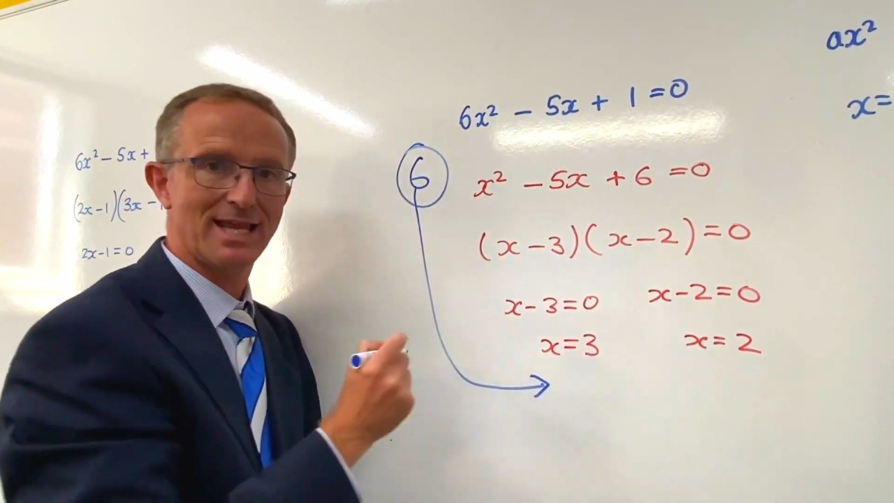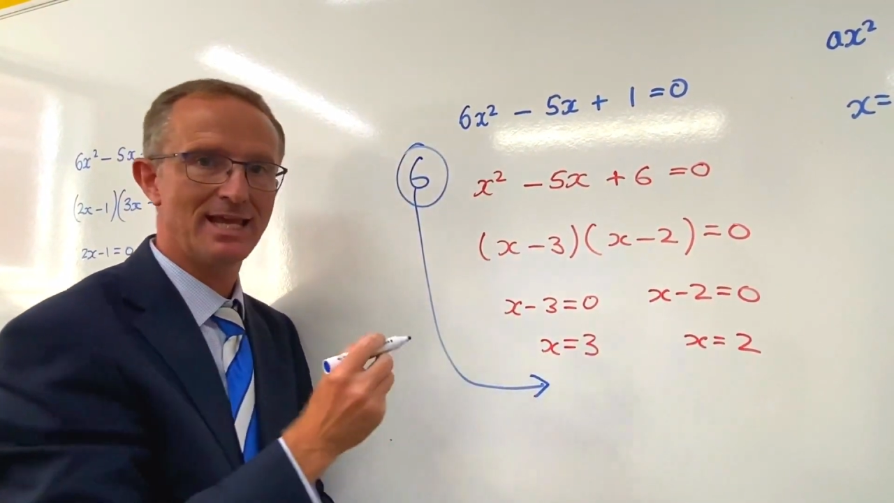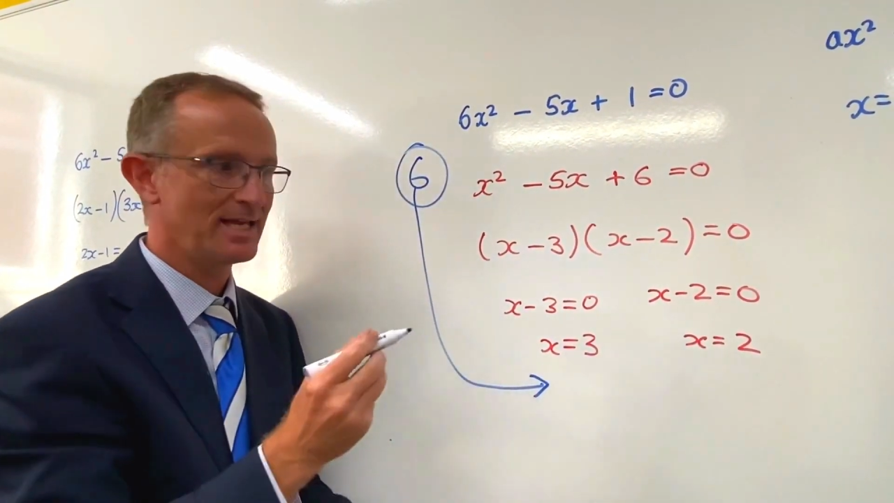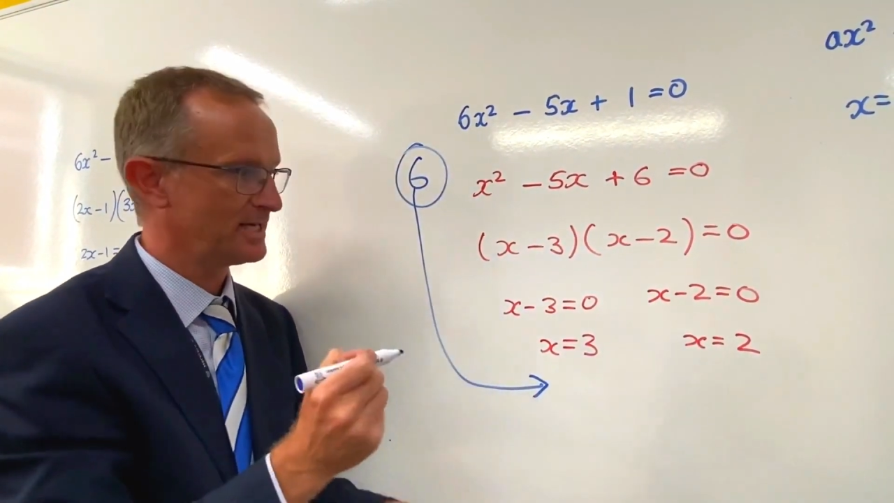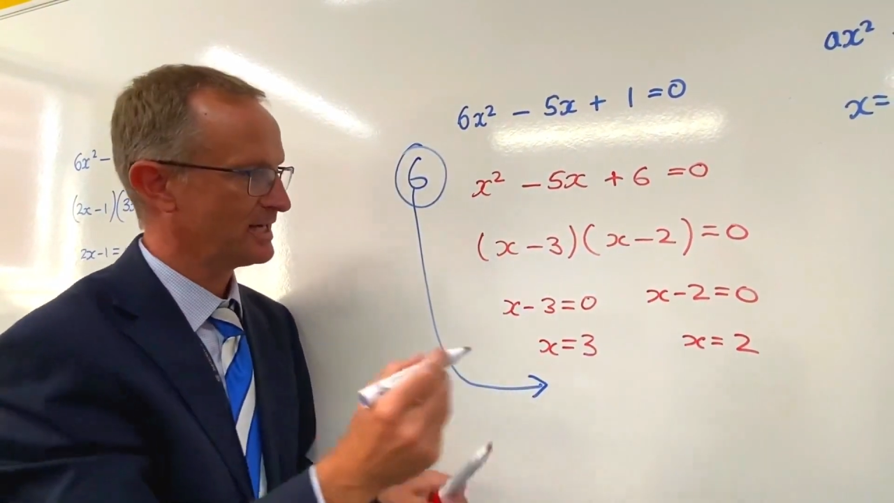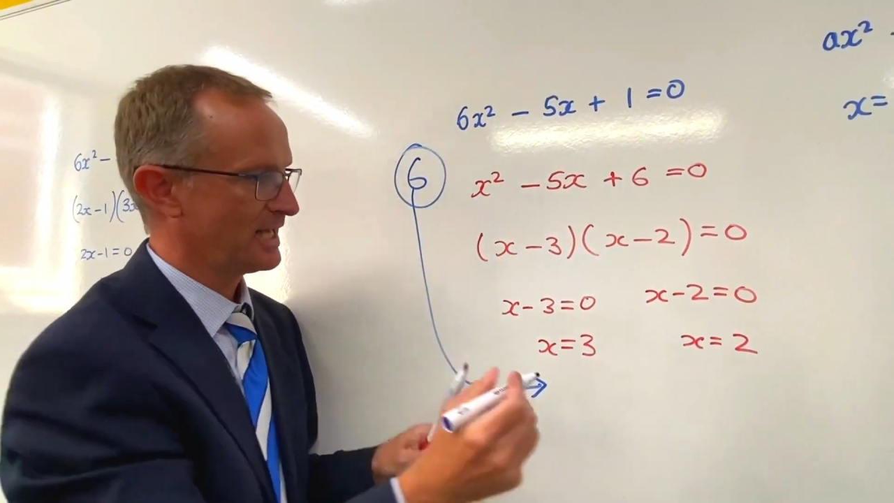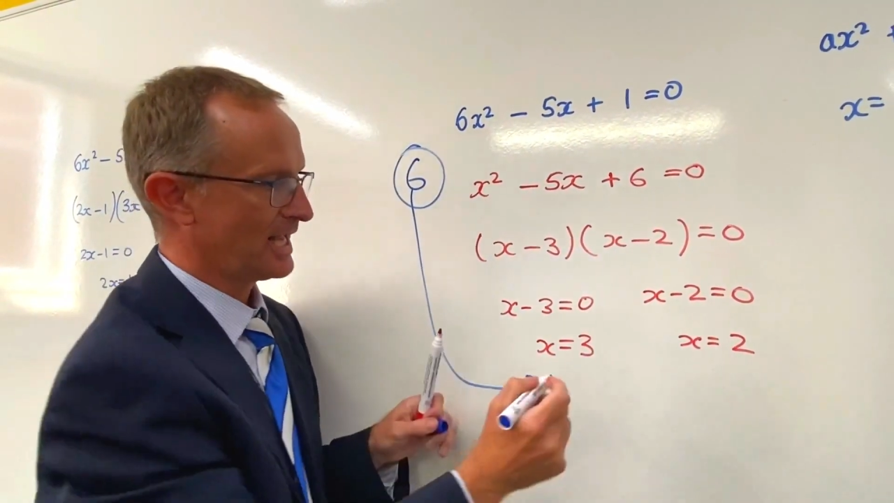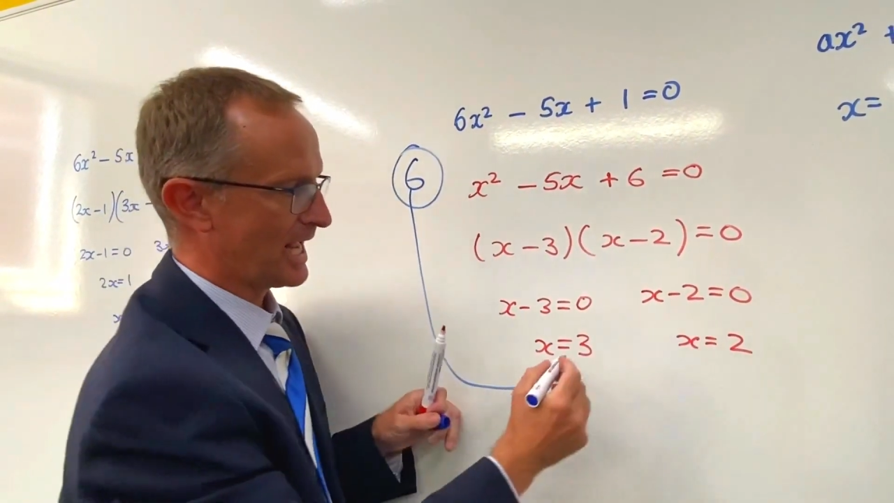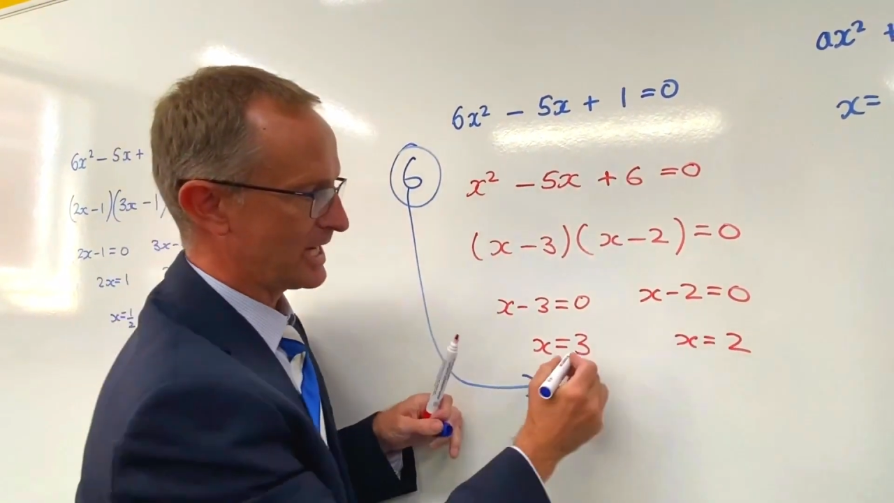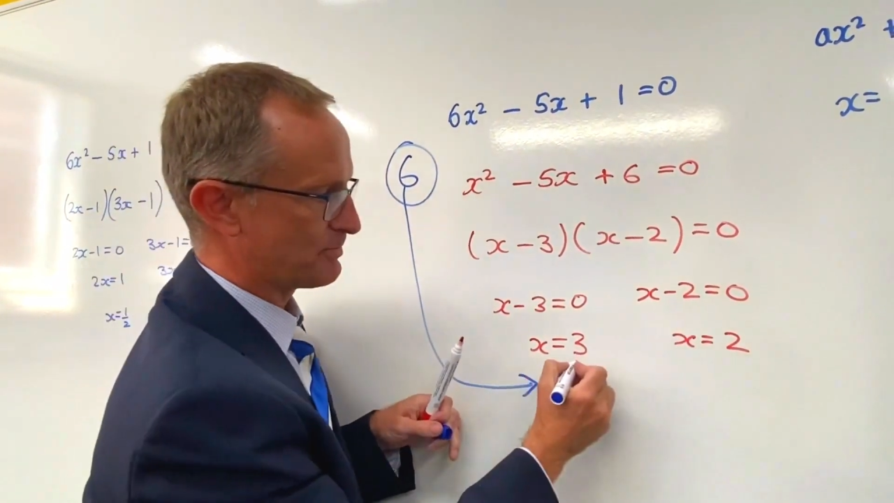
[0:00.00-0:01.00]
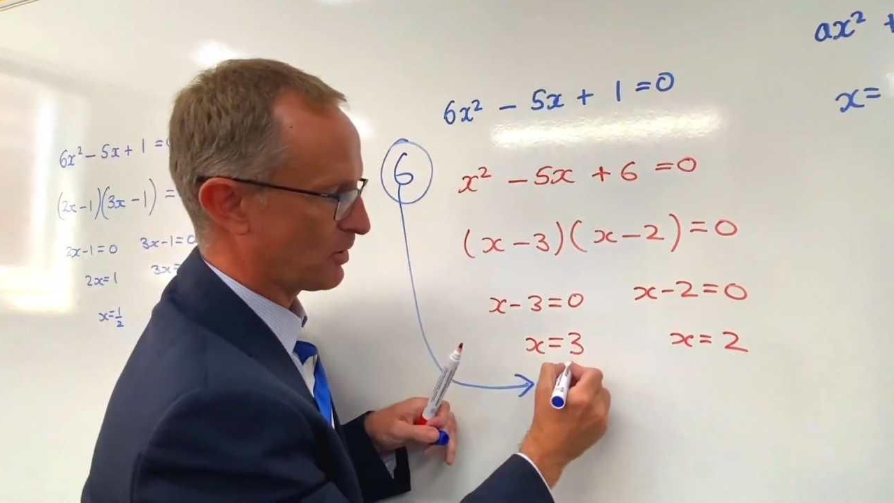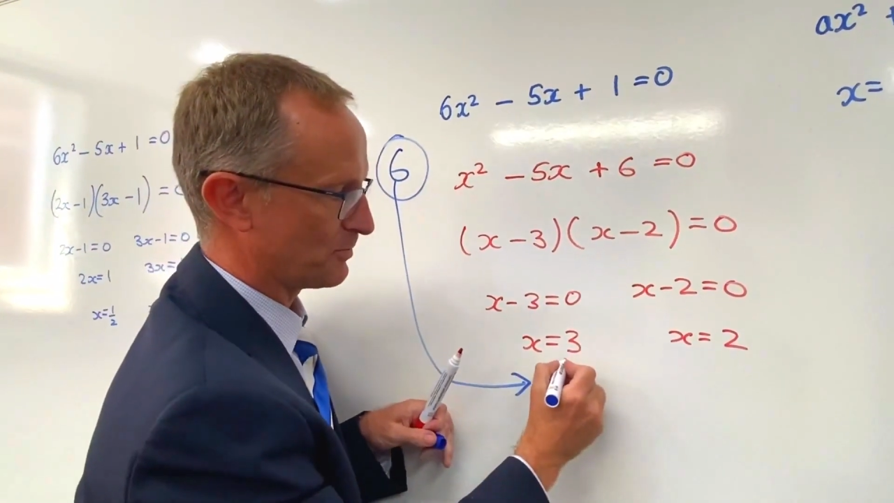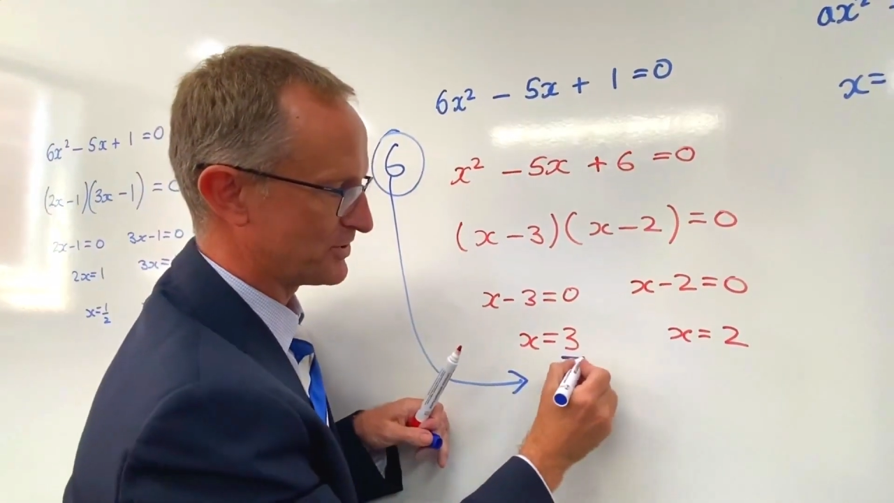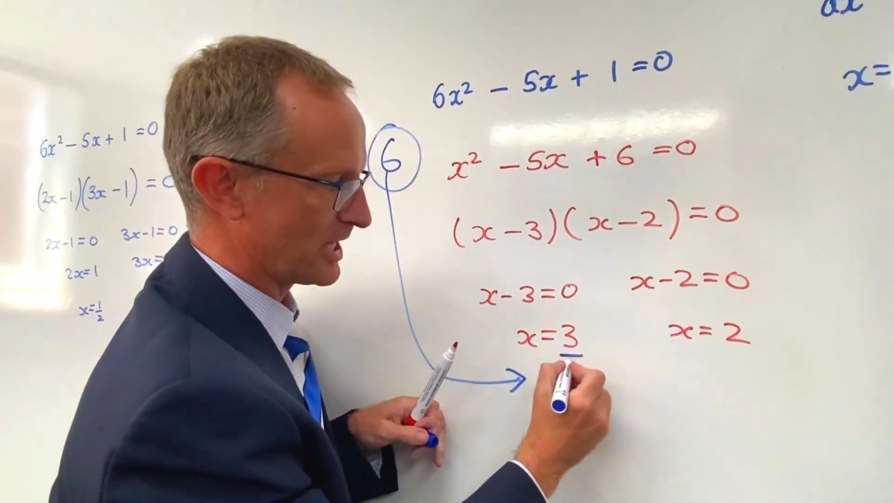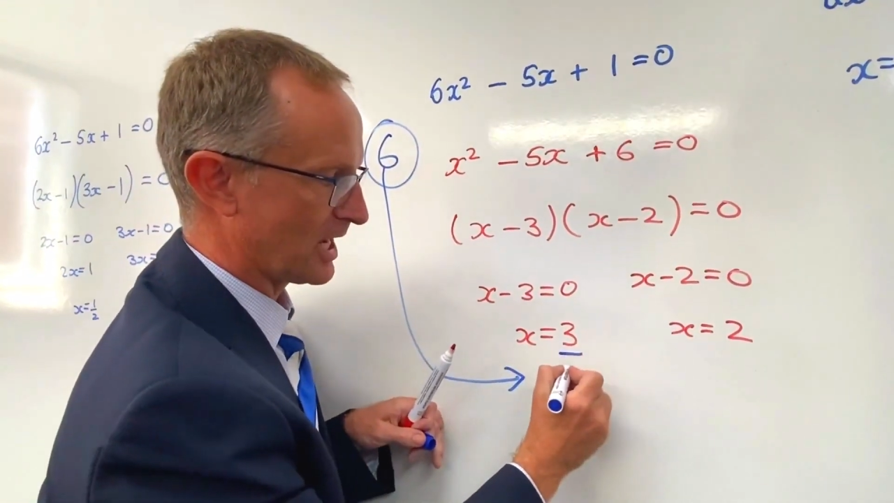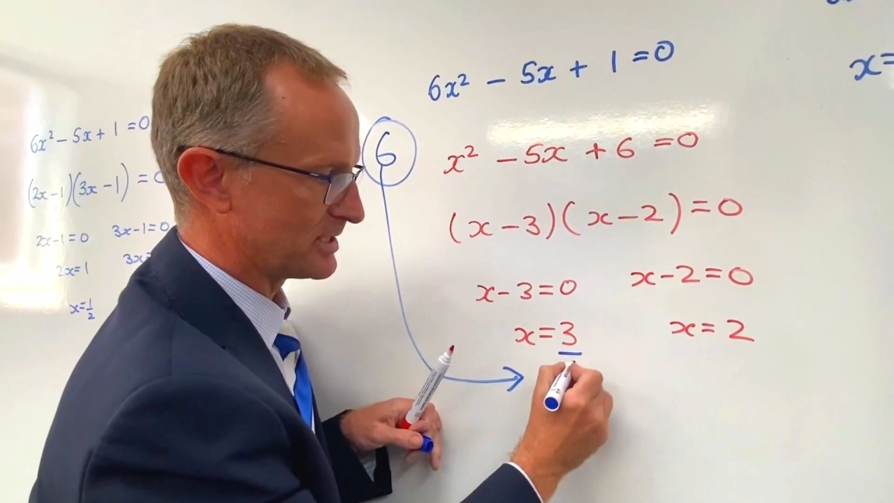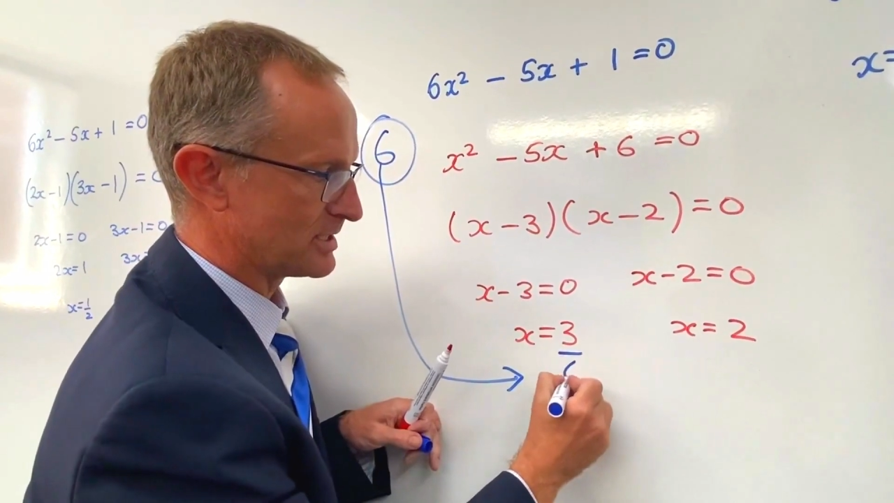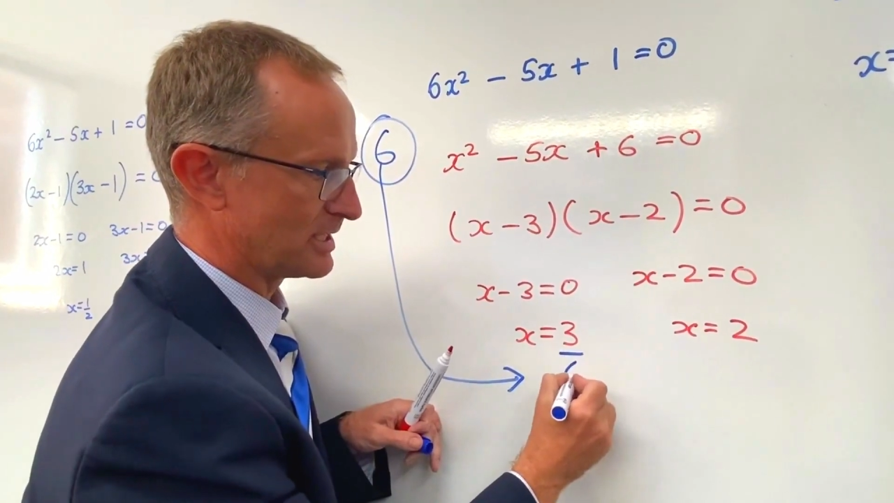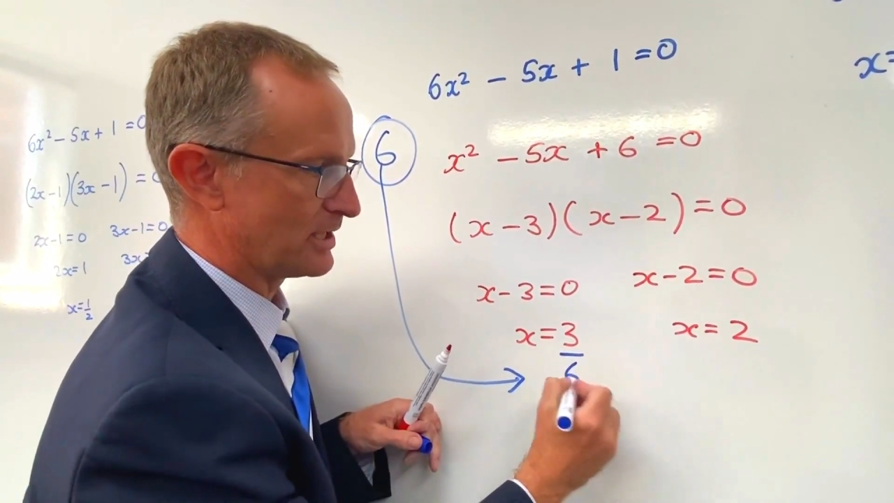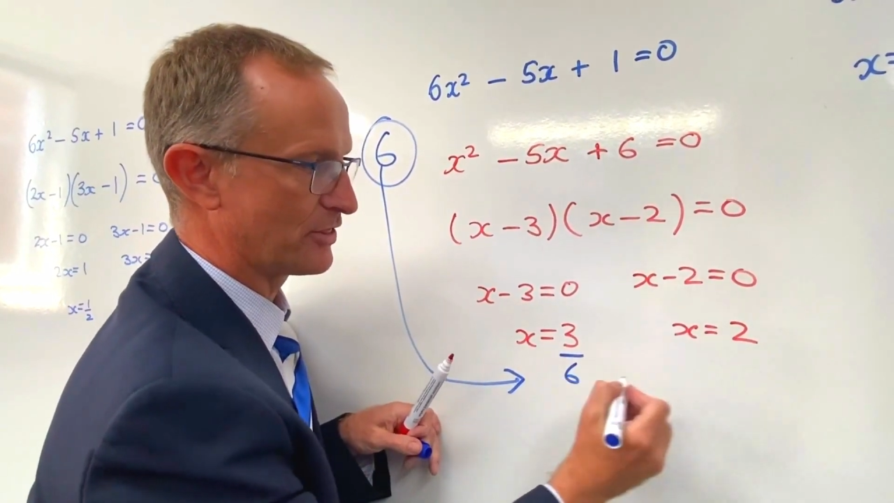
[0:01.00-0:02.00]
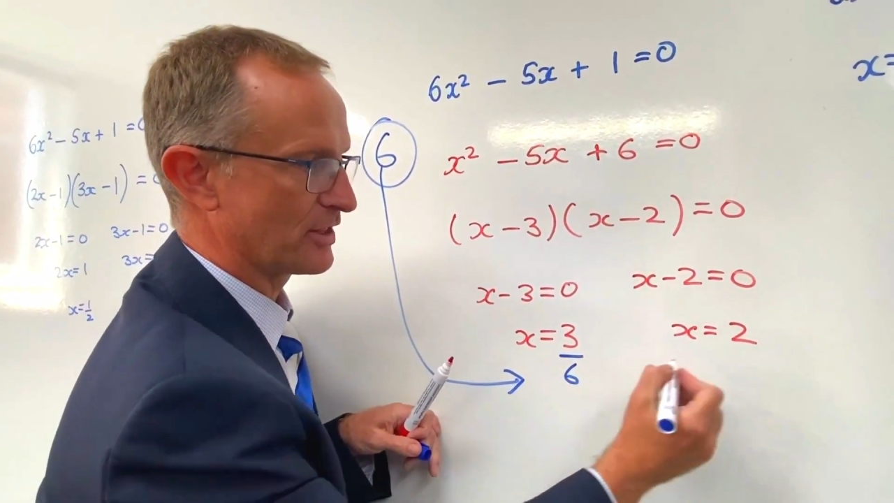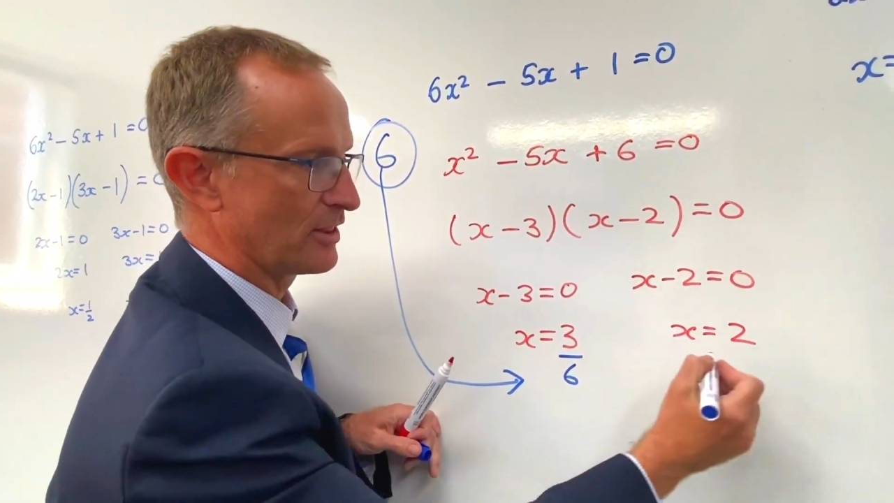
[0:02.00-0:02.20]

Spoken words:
in and pops it underneath